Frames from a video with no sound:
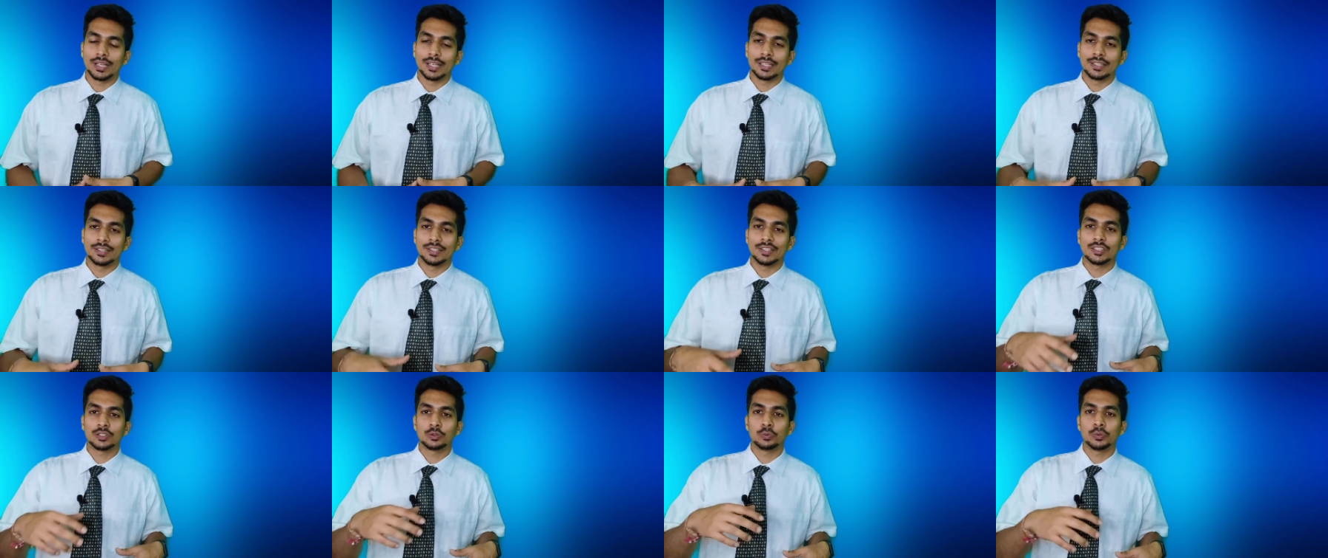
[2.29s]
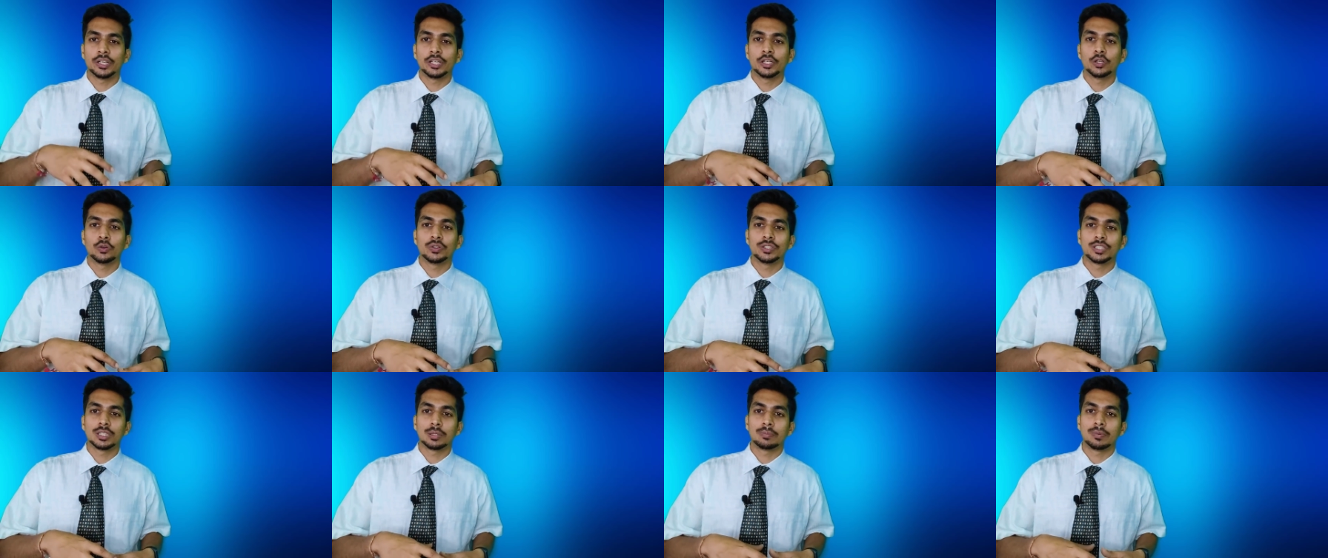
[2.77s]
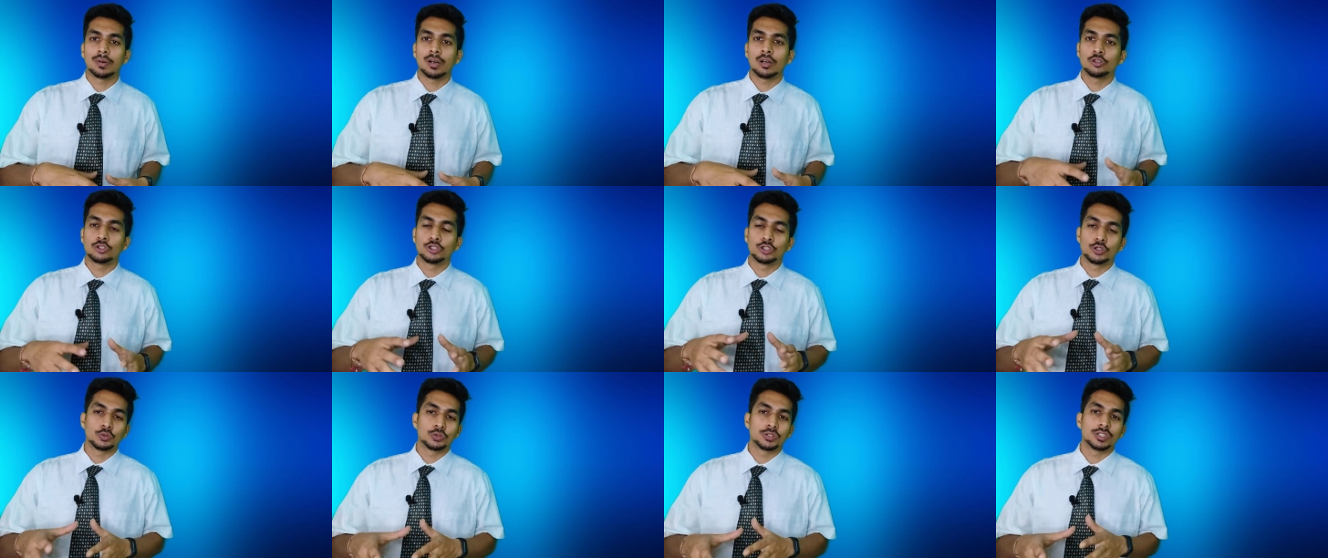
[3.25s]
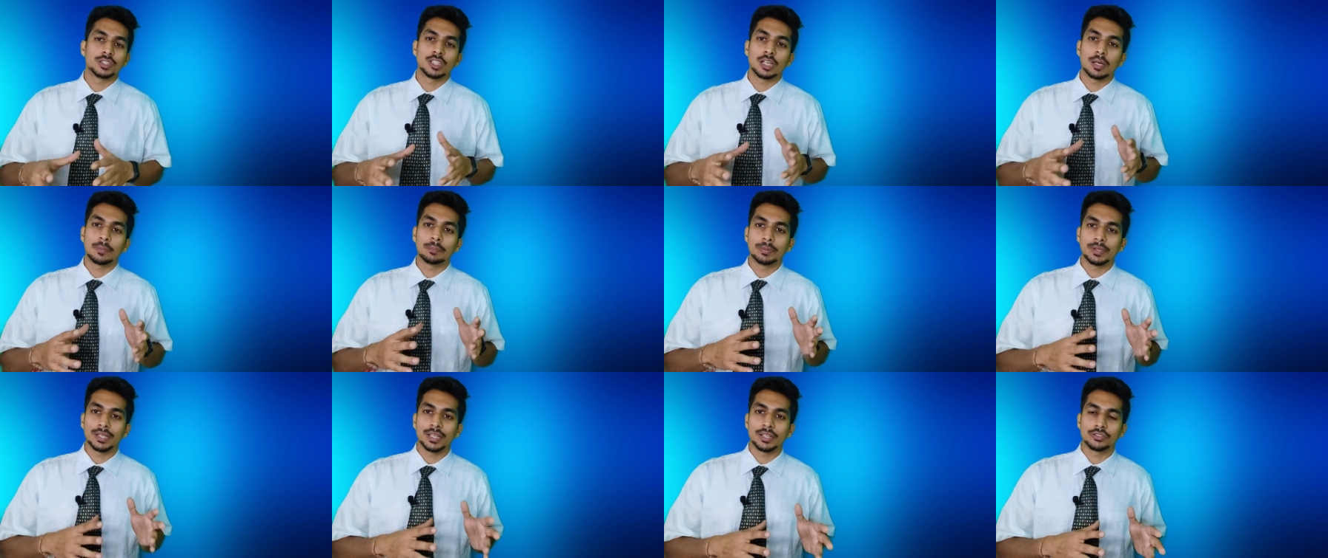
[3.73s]
this video is about choosing a
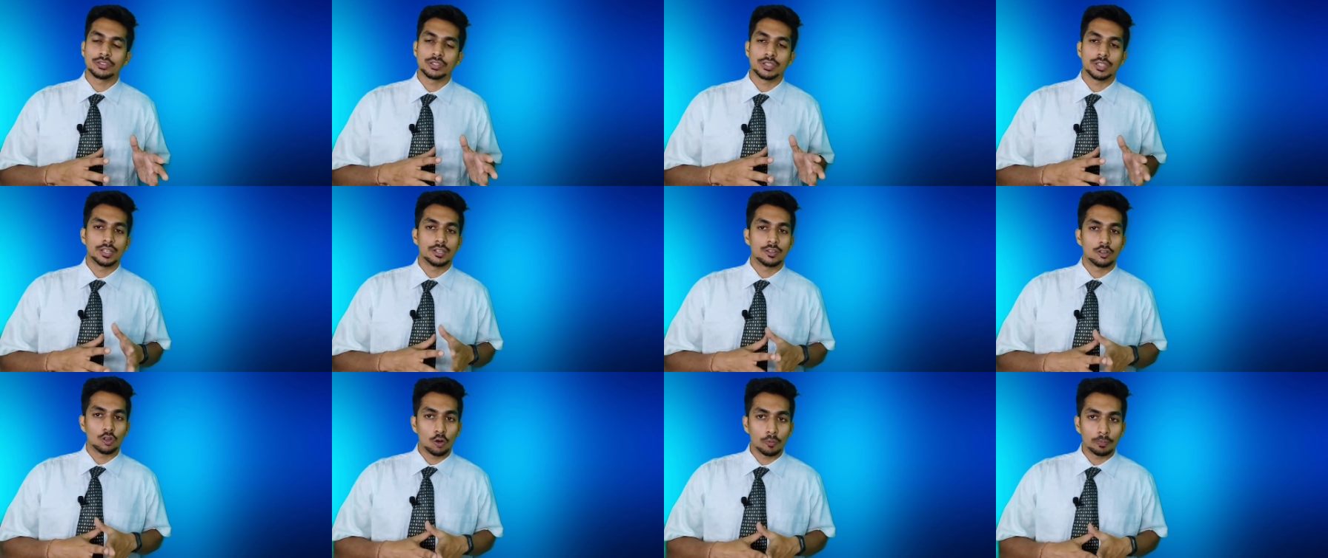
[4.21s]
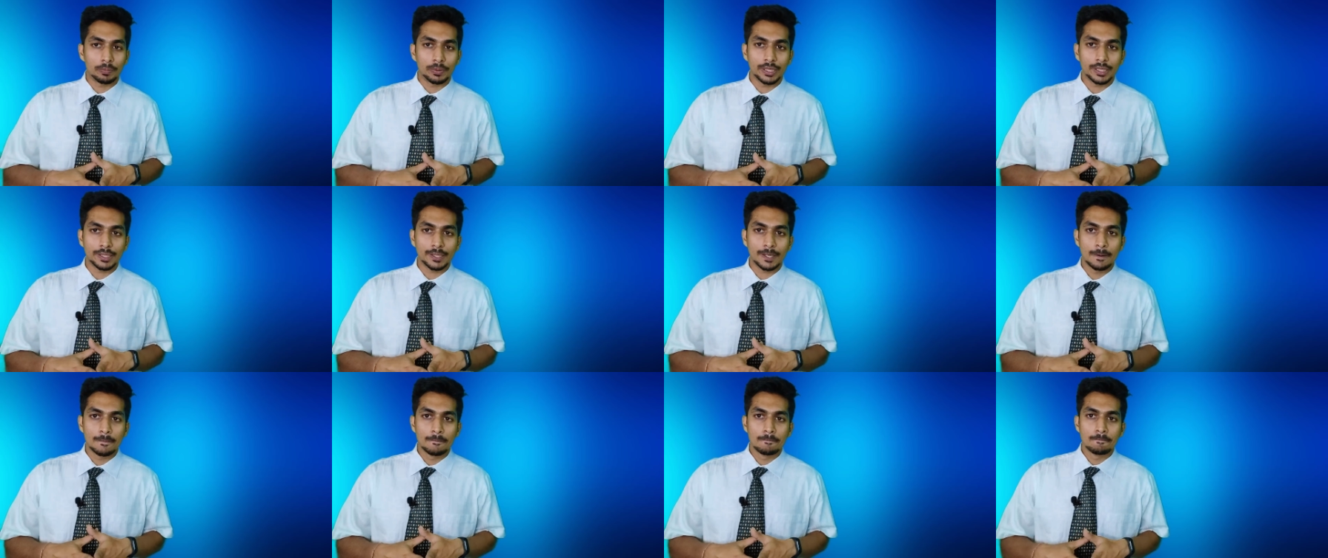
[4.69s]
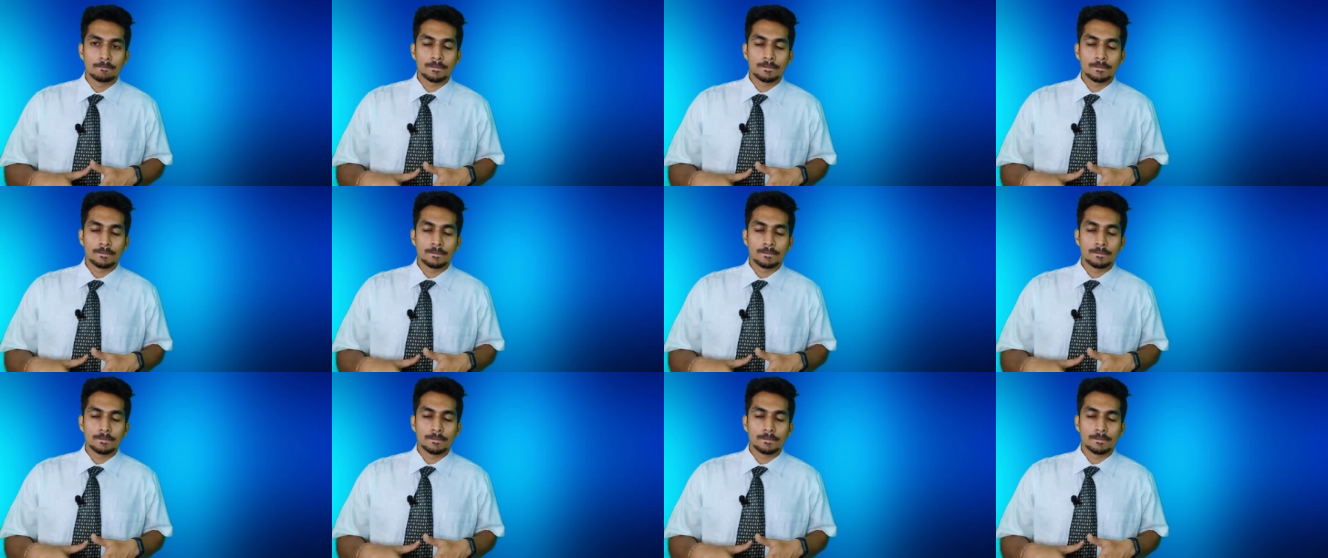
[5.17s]
PhD topic